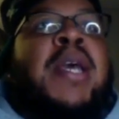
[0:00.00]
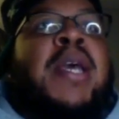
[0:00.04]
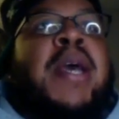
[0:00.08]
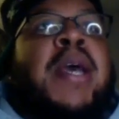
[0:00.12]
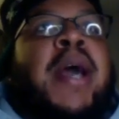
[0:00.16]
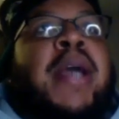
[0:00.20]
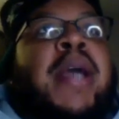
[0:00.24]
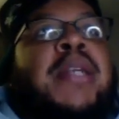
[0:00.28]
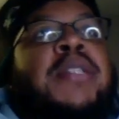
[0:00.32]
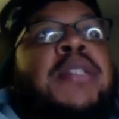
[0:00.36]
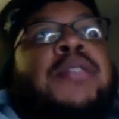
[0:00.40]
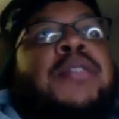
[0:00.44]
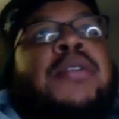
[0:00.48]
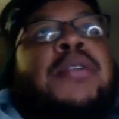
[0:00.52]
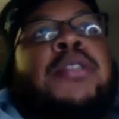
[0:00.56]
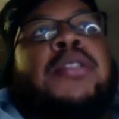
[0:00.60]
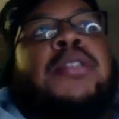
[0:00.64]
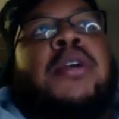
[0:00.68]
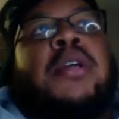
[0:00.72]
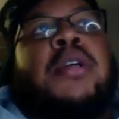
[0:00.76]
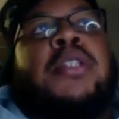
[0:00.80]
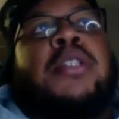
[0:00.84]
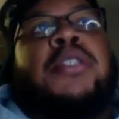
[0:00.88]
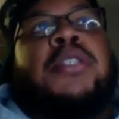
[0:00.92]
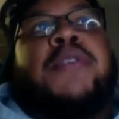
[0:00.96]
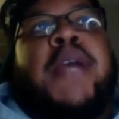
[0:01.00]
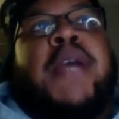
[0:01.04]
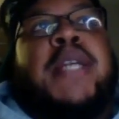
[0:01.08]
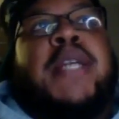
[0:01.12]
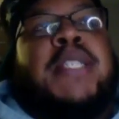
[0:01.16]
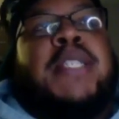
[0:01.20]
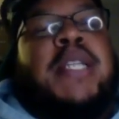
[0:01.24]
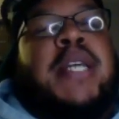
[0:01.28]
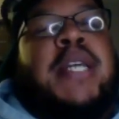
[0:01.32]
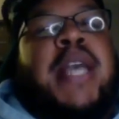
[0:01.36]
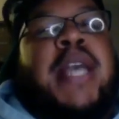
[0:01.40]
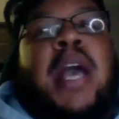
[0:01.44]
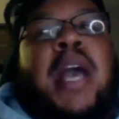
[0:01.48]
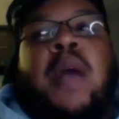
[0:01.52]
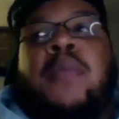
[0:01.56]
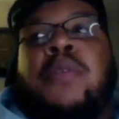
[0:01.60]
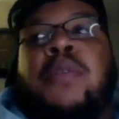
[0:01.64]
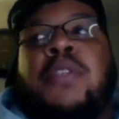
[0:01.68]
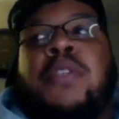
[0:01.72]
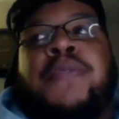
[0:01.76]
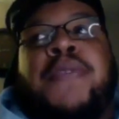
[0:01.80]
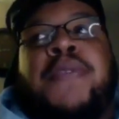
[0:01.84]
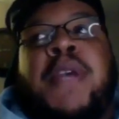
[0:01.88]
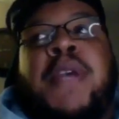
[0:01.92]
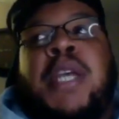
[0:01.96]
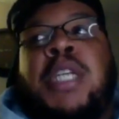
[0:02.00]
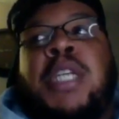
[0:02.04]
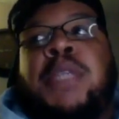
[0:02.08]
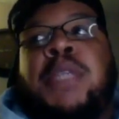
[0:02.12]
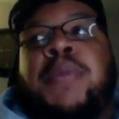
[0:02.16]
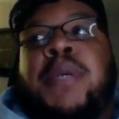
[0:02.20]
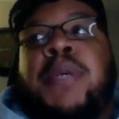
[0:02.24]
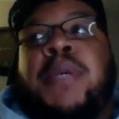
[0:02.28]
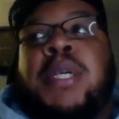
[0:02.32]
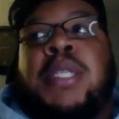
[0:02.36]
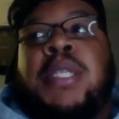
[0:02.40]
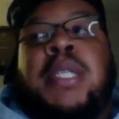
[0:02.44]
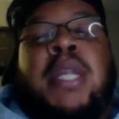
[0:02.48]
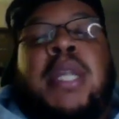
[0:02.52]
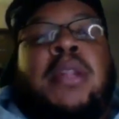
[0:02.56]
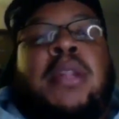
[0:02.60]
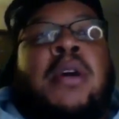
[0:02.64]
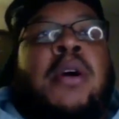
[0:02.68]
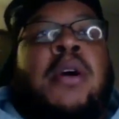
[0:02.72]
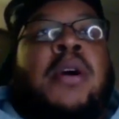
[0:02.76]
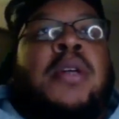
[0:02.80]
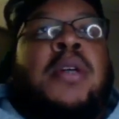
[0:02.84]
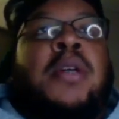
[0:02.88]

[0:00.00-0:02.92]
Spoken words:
I enjoyed talking trash to the Cowboys fans because they lost